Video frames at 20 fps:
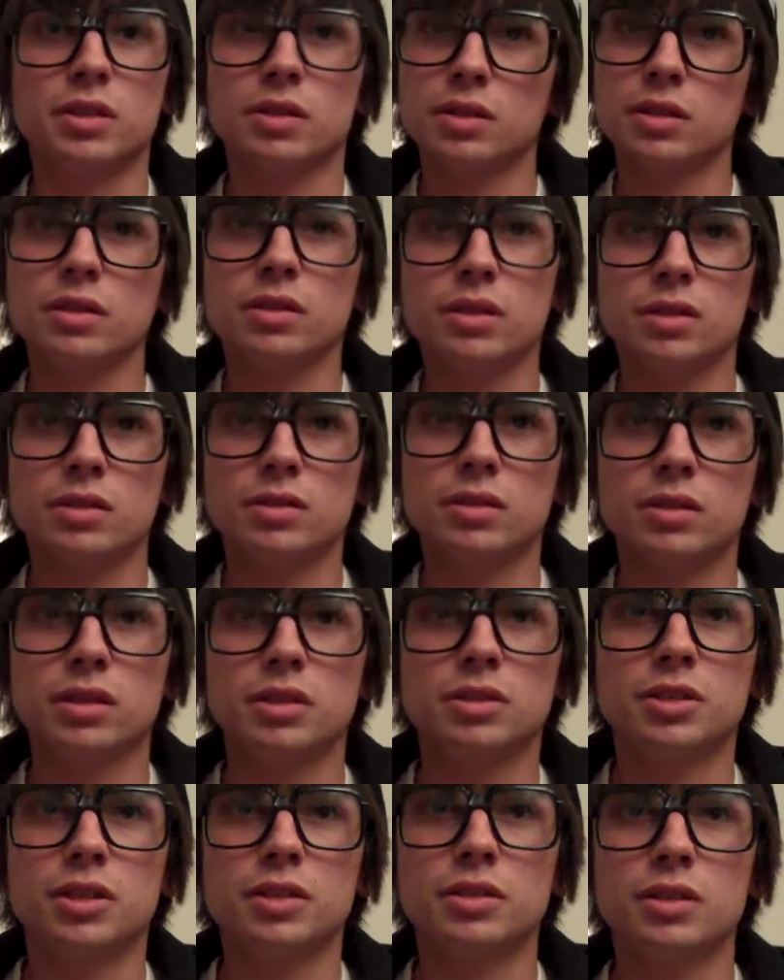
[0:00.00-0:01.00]
I think they, they
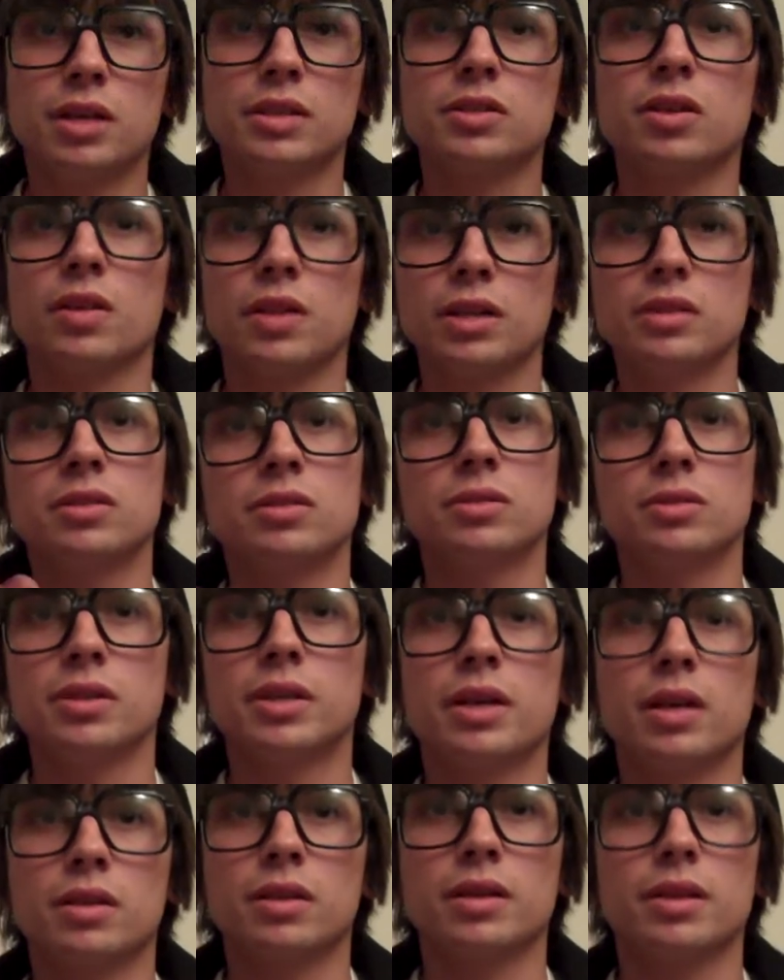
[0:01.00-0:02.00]
changed it. I saw that too.
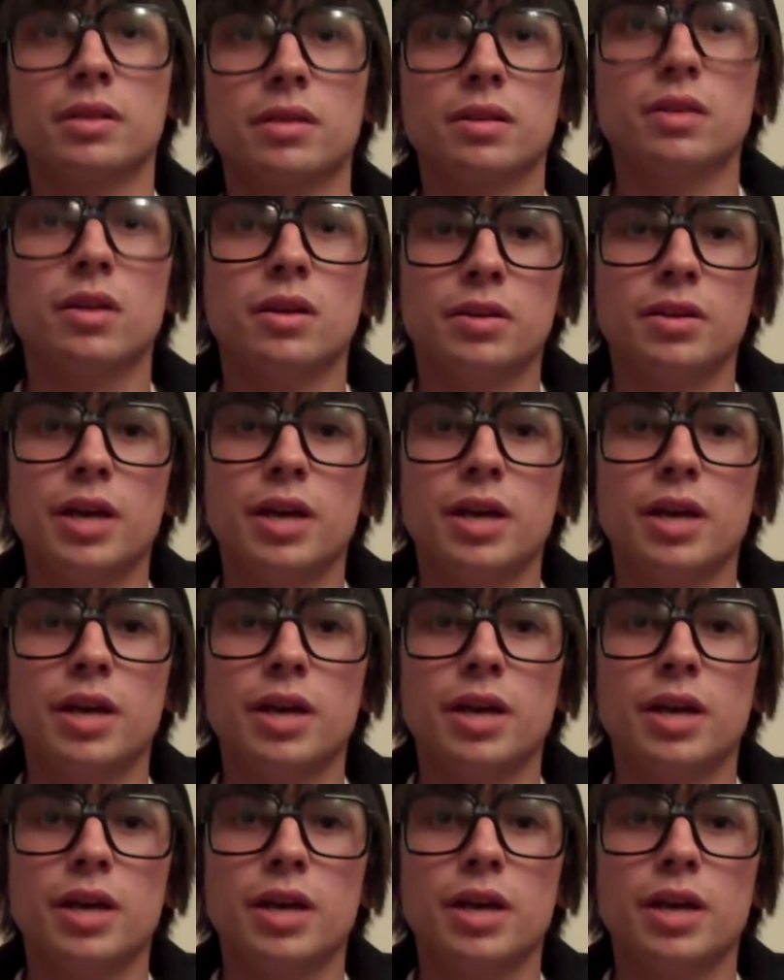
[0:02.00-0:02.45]
They got like yeah.